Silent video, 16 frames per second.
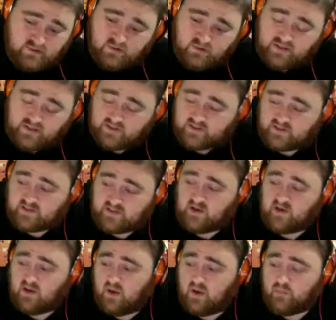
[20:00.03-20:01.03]
is
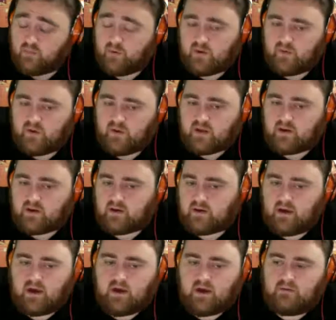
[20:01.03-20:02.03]
pretty weak.
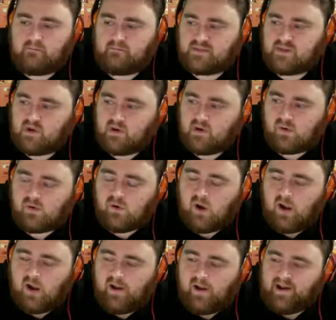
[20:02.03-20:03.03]
So,
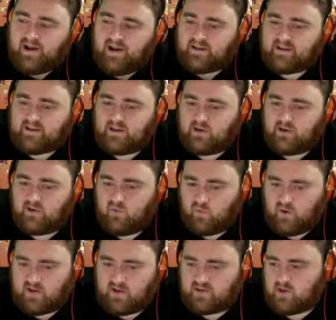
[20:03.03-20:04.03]
the
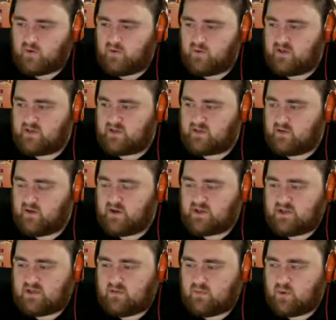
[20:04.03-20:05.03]
win is always
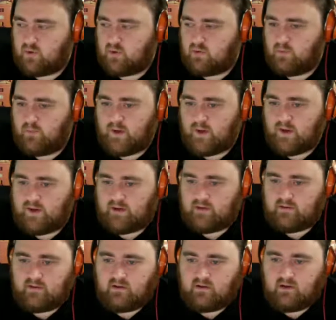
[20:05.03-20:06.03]
questionable, but,
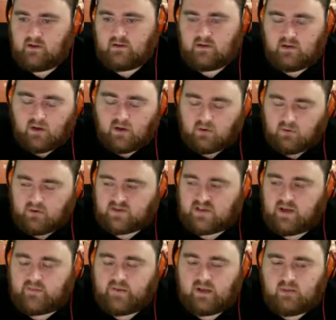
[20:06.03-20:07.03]
there's
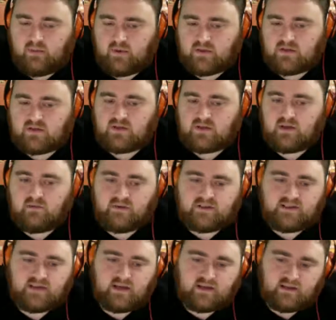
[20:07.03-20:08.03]
not many pitchers that we
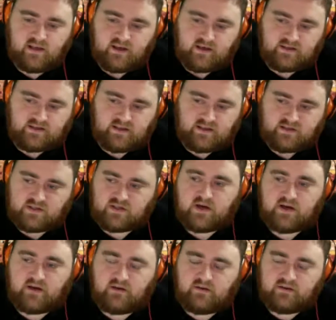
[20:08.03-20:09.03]
say that has 10
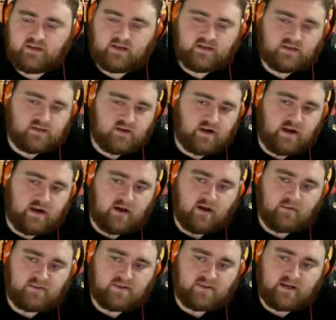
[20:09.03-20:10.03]
strikeout
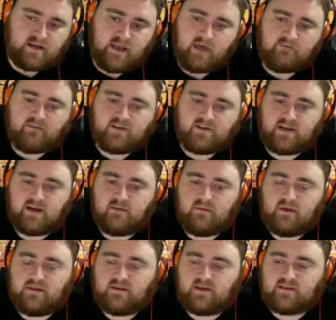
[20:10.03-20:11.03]
upside every time
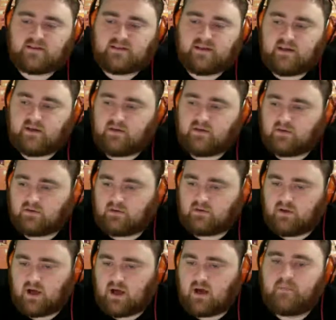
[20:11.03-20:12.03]
he takes the hill.
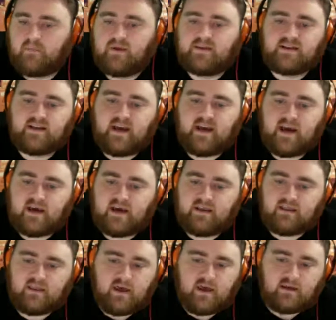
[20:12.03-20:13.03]
He's a guy
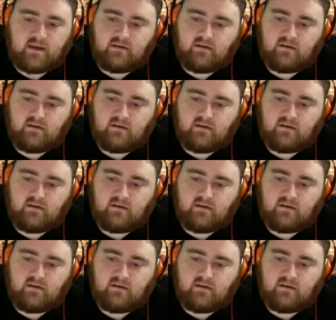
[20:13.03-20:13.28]
that